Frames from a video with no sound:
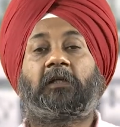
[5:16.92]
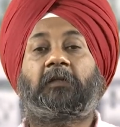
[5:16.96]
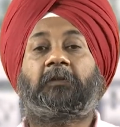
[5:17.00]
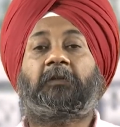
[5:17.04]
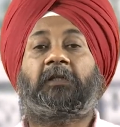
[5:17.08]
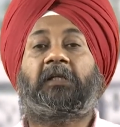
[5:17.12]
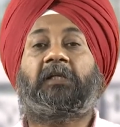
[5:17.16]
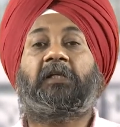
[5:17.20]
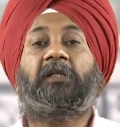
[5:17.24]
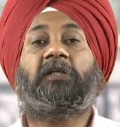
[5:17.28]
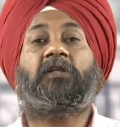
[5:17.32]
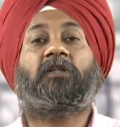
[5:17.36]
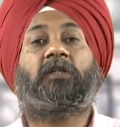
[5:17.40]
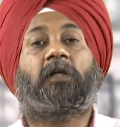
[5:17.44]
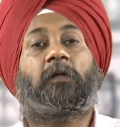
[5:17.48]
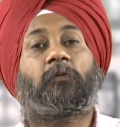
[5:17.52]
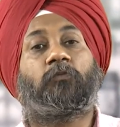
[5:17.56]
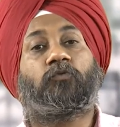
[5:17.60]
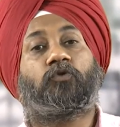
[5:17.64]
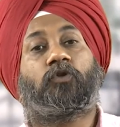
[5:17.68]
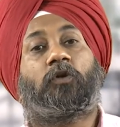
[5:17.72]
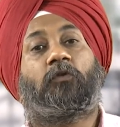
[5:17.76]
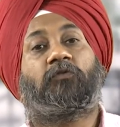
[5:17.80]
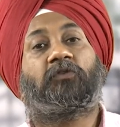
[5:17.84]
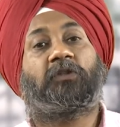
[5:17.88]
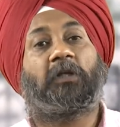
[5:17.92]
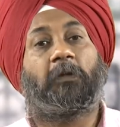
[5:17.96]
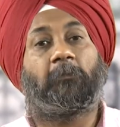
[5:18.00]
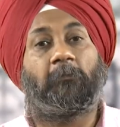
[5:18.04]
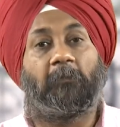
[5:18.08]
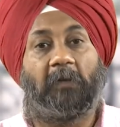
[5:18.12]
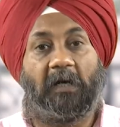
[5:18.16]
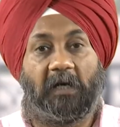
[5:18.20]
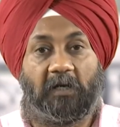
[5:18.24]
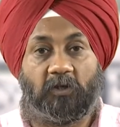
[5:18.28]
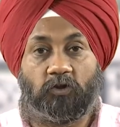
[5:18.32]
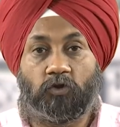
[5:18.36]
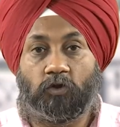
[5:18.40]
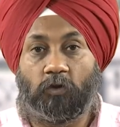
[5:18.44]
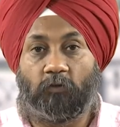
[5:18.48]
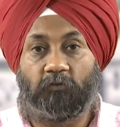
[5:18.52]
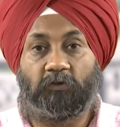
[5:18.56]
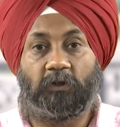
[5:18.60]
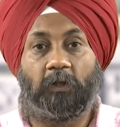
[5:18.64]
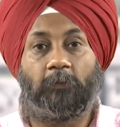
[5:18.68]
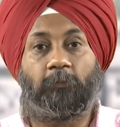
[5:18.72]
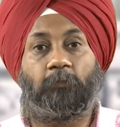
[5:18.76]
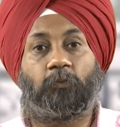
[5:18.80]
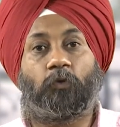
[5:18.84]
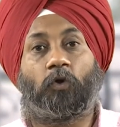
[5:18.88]
in terms of the mass of
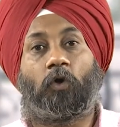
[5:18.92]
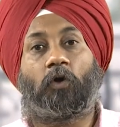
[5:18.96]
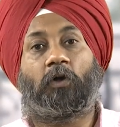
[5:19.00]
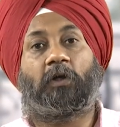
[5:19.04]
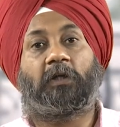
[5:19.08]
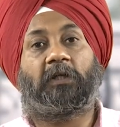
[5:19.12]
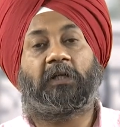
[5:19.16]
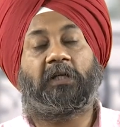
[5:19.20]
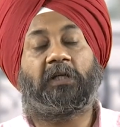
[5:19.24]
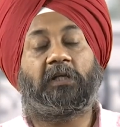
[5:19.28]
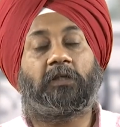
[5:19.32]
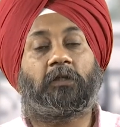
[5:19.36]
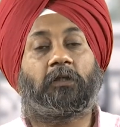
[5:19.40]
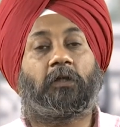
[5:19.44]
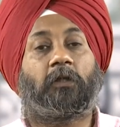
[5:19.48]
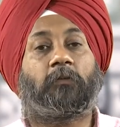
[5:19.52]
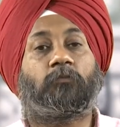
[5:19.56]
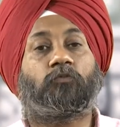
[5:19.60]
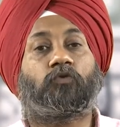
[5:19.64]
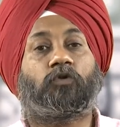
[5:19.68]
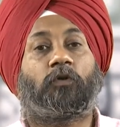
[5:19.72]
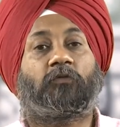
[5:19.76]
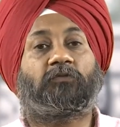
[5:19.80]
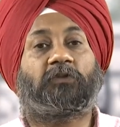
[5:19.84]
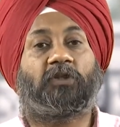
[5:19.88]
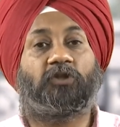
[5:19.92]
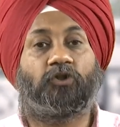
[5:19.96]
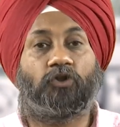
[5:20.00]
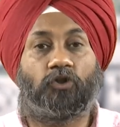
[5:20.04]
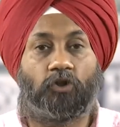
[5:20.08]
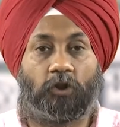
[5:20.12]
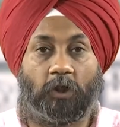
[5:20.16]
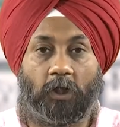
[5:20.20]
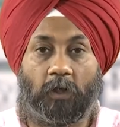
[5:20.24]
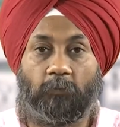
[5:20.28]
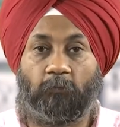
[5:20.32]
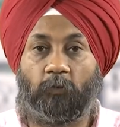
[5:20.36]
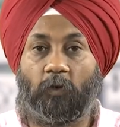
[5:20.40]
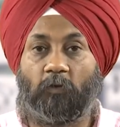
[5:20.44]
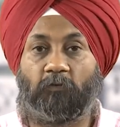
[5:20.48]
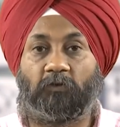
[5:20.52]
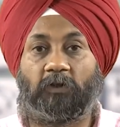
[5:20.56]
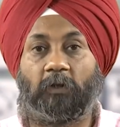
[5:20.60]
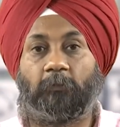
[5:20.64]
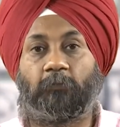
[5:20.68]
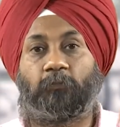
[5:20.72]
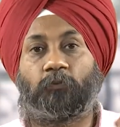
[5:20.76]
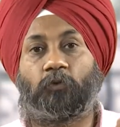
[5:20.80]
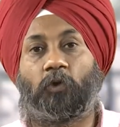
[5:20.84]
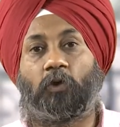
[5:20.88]
the product, in terms of the shape of the
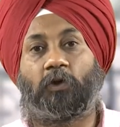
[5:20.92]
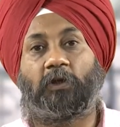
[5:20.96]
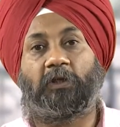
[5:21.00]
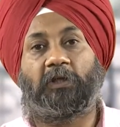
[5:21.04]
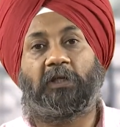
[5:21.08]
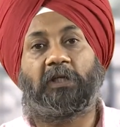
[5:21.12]
product,